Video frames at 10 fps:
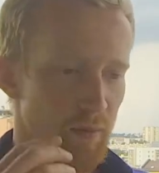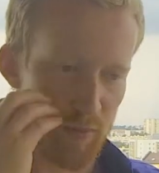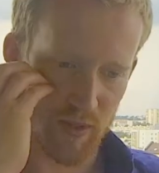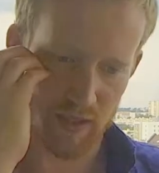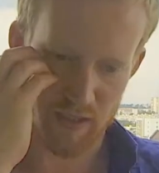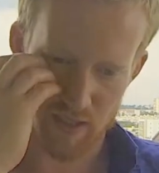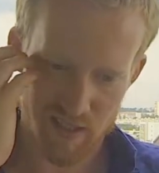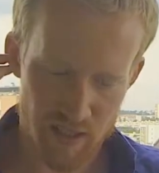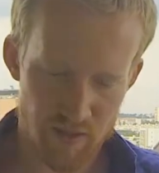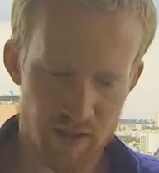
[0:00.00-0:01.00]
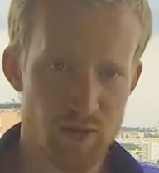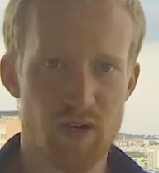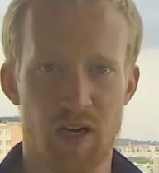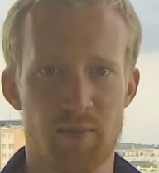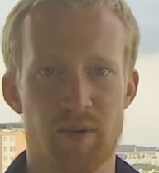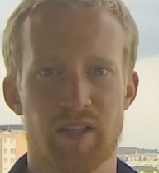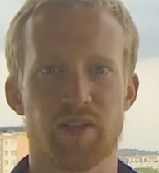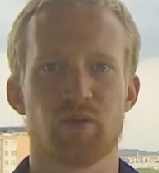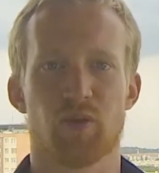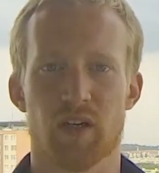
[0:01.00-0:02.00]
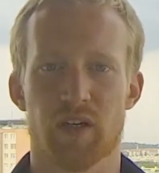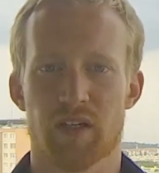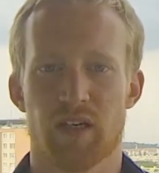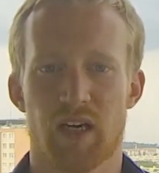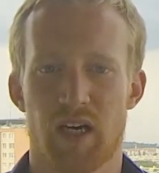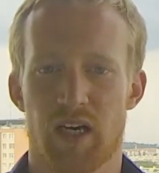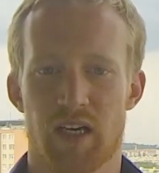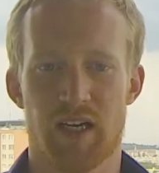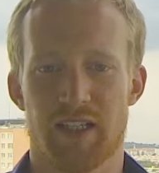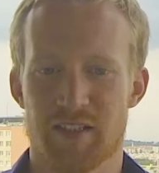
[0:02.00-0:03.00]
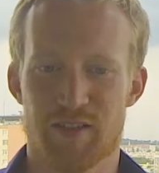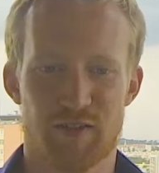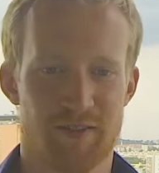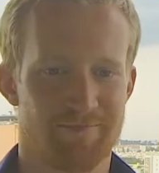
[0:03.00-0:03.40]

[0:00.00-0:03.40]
But they do come and they do work, and it's